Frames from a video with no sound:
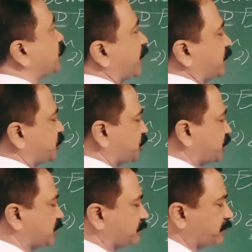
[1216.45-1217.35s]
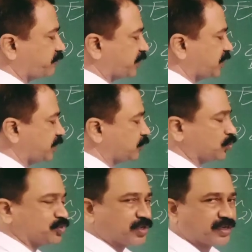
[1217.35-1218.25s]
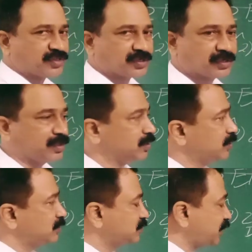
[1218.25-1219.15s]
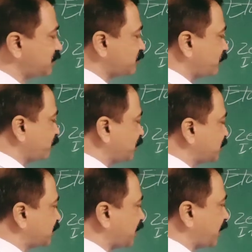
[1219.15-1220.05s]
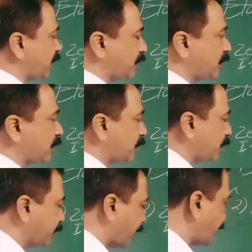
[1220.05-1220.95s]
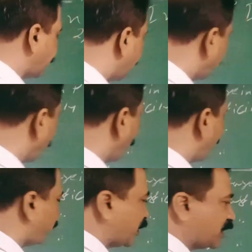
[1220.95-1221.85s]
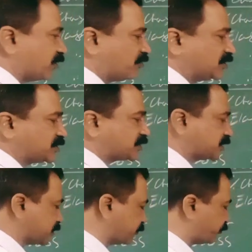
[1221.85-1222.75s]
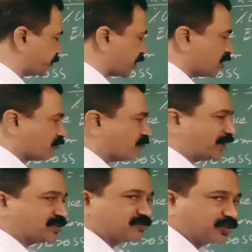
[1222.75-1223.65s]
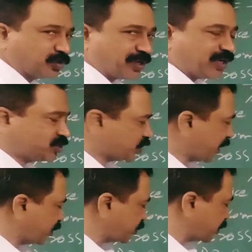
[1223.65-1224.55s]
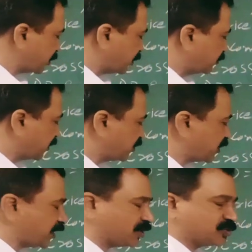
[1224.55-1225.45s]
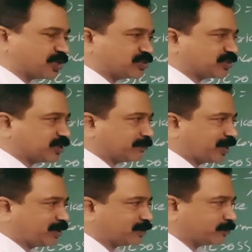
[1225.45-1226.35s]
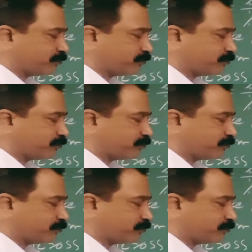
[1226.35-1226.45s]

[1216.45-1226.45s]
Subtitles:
change. Perfectly no change. This we will see at two different levels. One is without any change, there is a change in the demand.